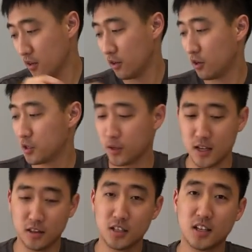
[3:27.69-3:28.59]
You also
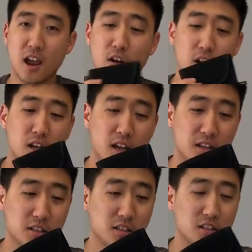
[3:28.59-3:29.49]
get this carrying
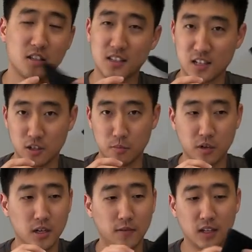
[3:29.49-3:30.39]
case. This is actually a
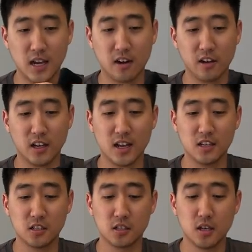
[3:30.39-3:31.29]
pretty nifty carrying
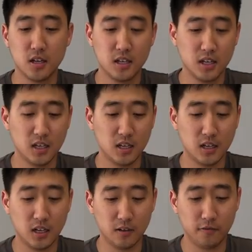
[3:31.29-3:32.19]
case. It
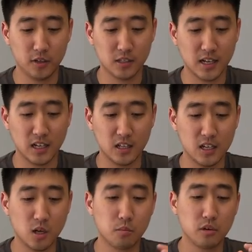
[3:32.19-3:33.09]
uh, feels like a
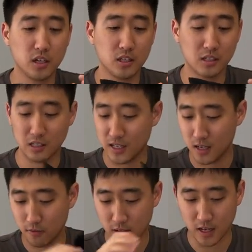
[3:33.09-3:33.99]
neoprene
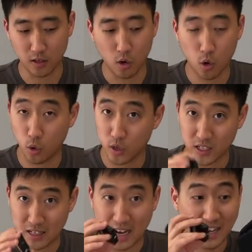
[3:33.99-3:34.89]
sleeve, and the whole
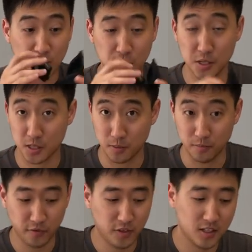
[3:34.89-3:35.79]
entire system
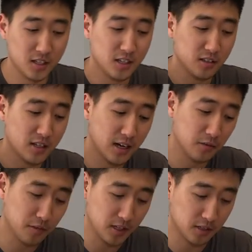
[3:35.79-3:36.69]
fits inside
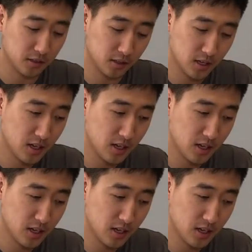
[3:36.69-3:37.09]
of this.